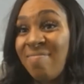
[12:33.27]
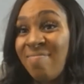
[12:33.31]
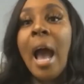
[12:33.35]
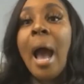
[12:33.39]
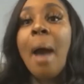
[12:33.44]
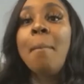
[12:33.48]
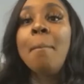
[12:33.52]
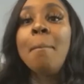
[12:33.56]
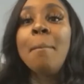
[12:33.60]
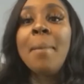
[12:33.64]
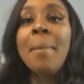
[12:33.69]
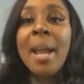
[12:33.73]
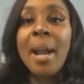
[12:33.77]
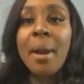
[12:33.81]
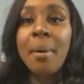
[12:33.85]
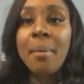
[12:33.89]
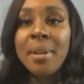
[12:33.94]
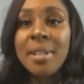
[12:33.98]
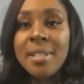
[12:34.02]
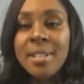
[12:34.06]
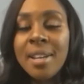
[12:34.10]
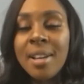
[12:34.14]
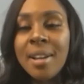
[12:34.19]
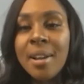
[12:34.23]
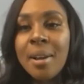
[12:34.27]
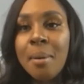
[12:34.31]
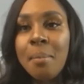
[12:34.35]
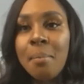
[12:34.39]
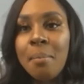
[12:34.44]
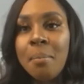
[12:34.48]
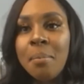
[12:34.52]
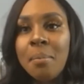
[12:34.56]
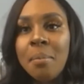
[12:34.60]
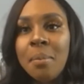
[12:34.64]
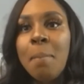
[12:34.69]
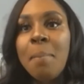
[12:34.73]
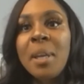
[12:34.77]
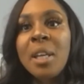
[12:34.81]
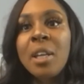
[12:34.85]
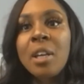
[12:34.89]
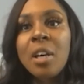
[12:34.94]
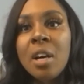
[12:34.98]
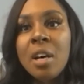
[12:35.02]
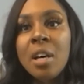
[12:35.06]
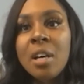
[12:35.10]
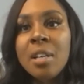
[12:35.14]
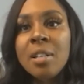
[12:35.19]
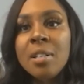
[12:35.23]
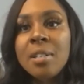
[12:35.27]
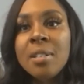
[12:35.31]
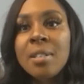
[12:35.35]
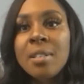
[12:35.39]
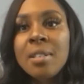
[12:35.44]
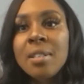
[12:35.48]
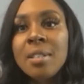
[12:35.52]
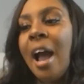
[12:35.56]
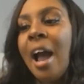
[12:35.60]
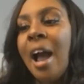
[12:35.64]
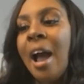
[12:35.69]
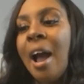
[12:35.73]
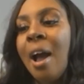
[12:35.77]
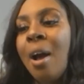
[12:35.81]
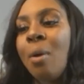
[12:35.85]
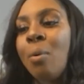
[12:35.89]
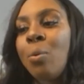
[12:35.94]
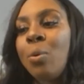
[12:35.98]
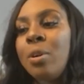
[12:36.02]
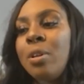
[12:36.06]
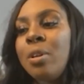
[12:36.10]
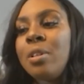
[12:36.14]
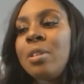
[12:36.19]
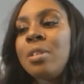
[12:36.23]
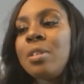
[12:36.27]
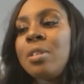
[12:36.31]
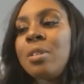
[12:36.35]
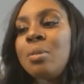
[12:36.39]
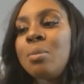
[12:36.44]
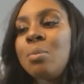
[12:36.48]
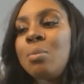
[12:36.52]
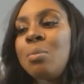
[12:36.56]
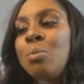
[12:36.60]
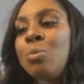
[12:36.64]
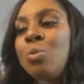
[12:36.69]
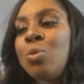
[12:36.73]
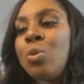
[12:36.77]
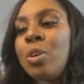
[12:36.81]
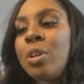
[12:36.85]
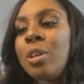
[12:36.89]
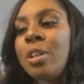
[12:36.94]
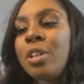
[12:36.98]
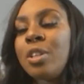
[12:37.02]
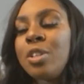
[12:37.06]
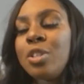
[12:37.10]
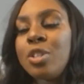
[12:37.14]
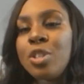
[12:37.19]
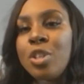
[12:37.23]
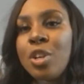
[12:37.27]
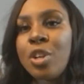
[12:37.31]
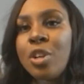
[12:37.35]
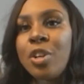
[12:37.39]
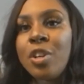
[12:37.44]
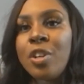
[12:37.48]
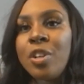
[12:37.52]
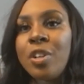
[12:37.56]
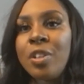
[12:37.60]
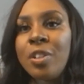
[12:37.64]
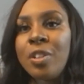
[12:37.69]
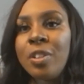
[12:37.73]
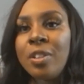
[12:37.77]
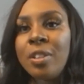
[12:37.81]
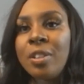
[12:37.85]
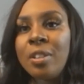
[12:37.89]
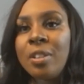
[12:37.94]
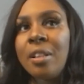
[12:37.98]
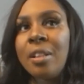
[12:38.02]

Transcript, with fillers: I married him because I was more concerned